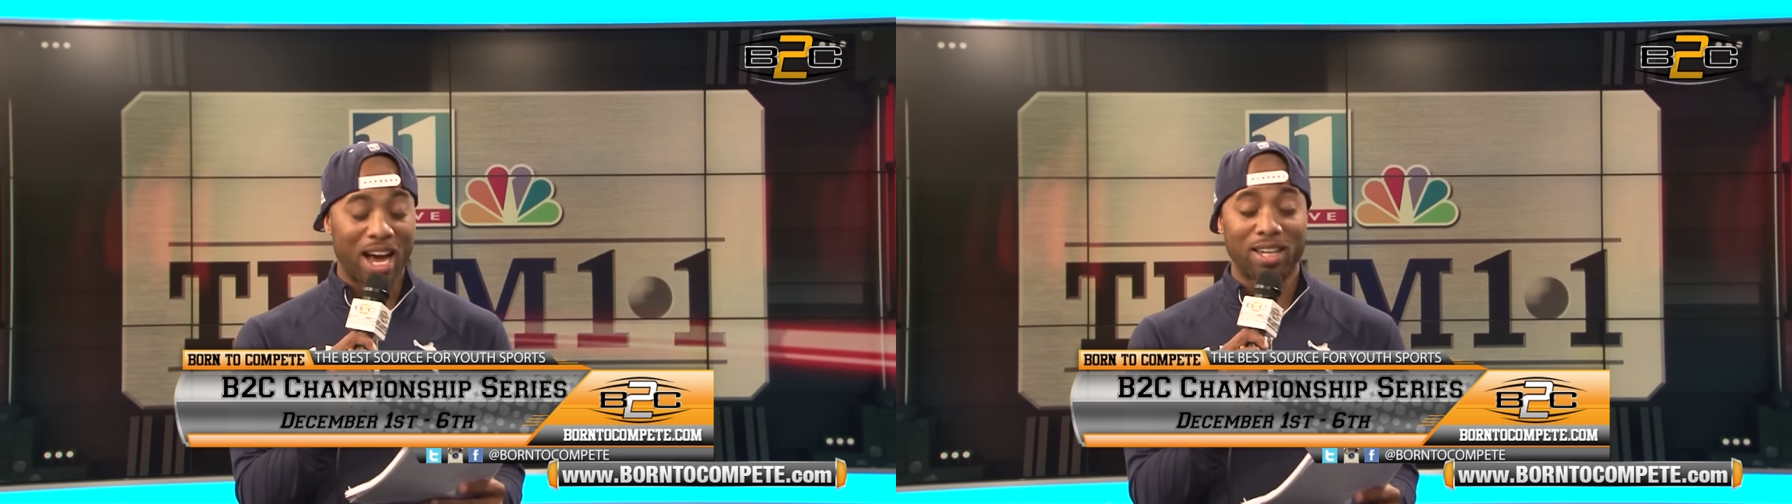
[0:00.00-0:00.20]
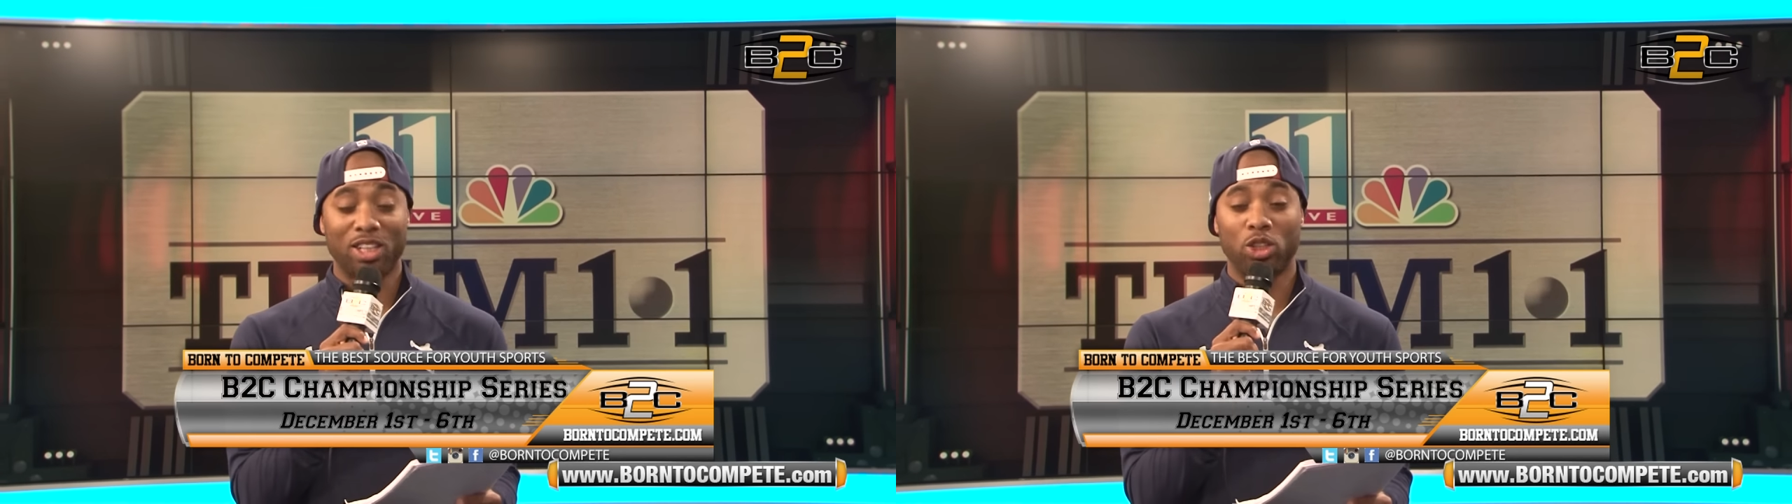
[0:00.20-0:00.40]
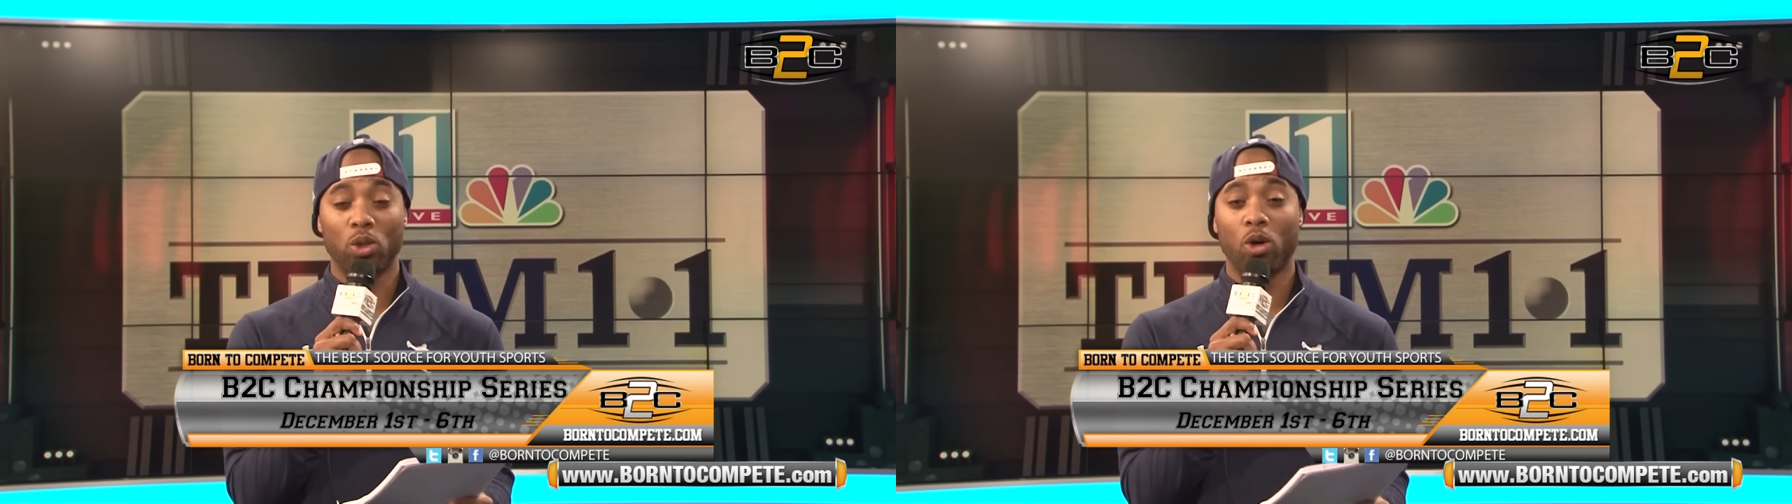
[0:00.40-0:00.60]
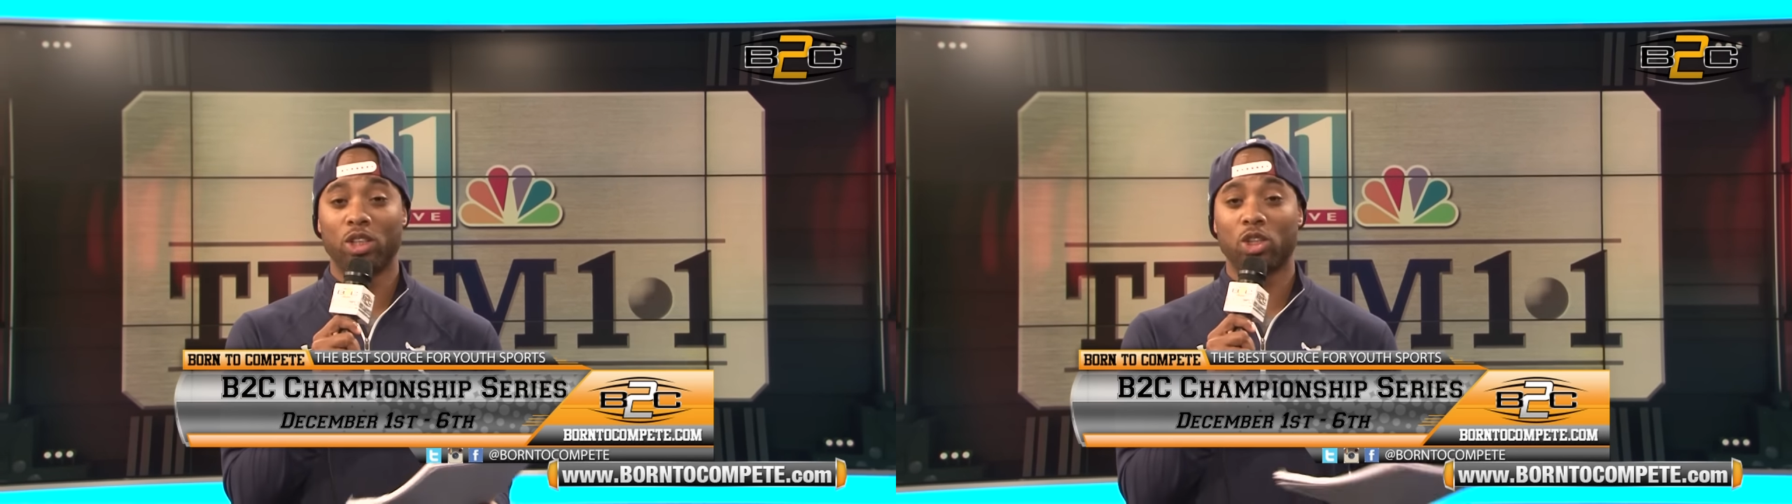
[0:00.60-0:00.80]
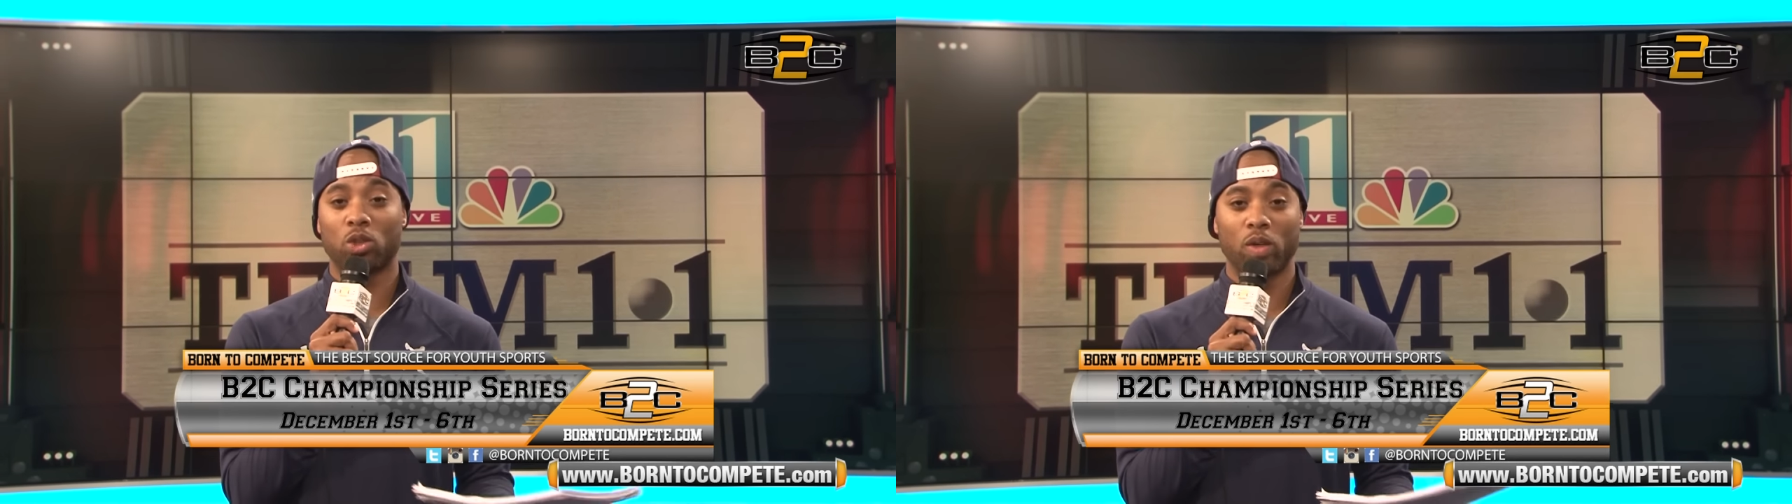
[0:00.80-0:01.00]
out of the
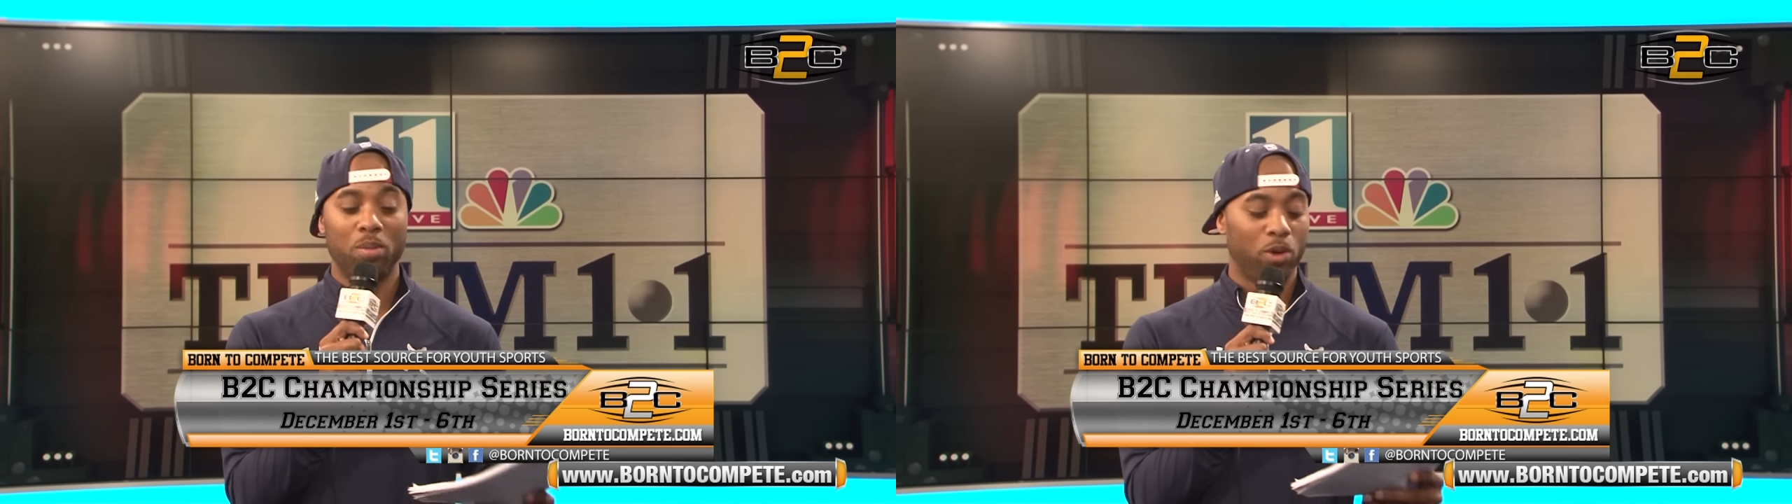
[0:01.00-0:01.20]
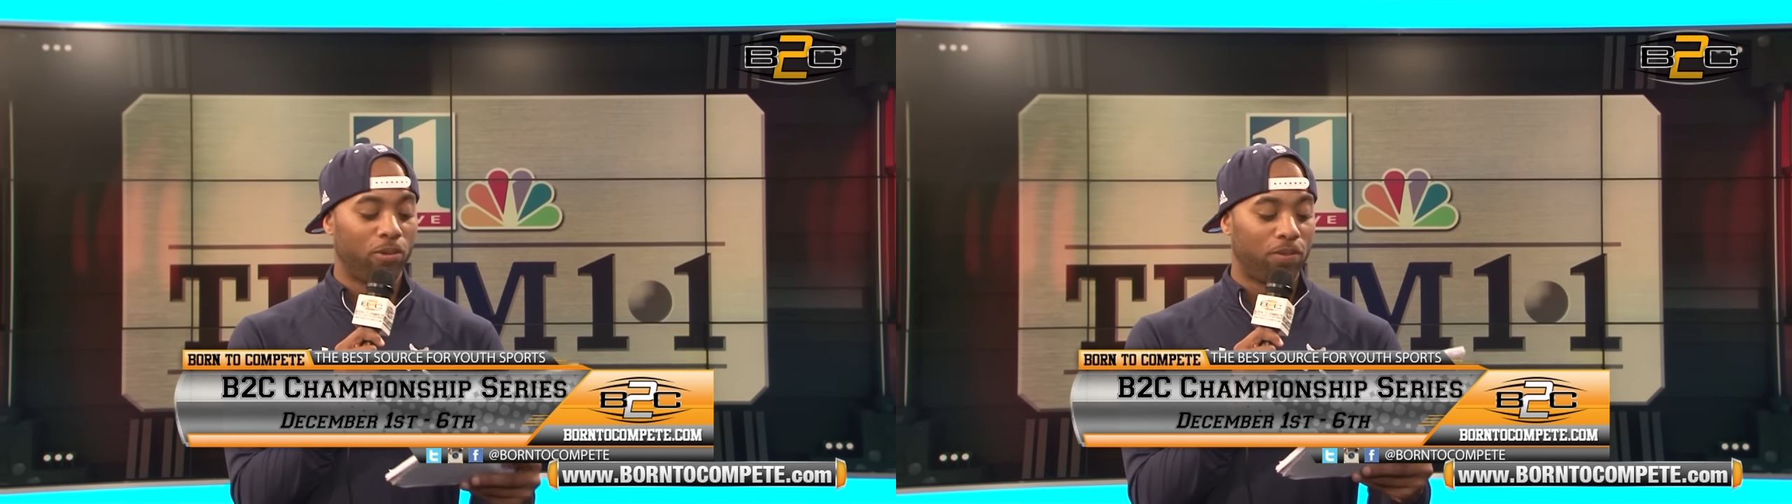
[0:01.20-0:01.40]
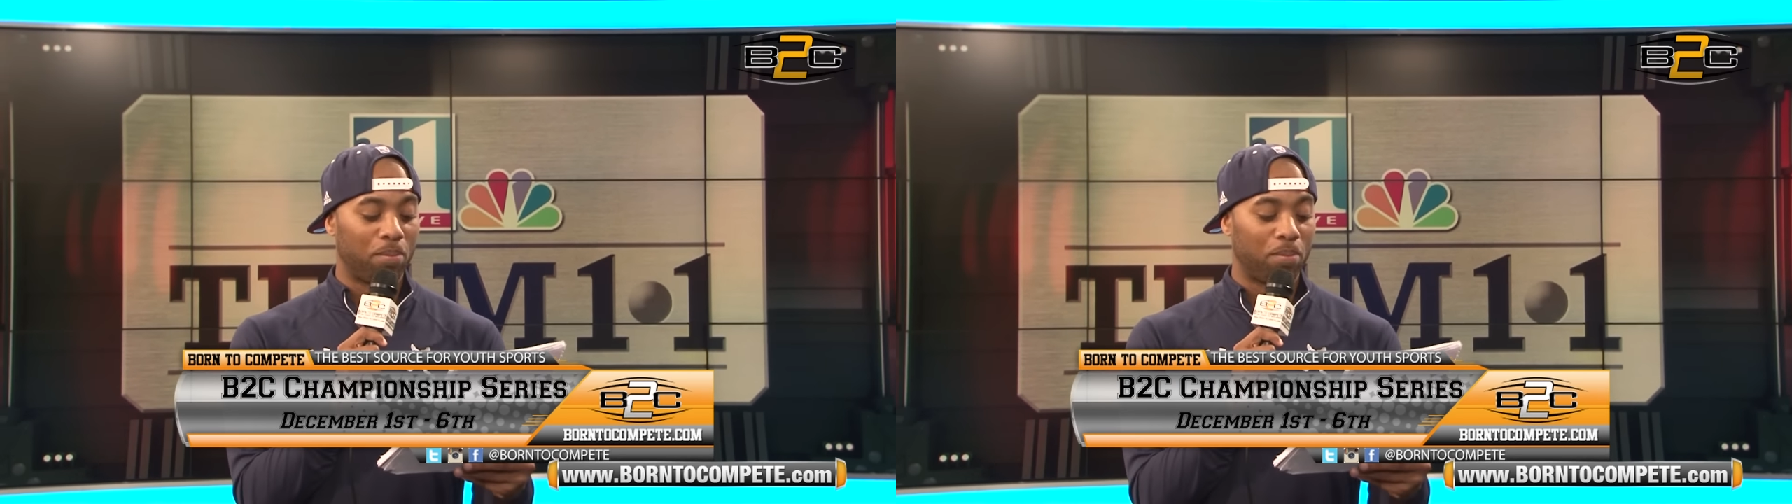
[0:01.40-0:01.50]
Georgia Extreme Youth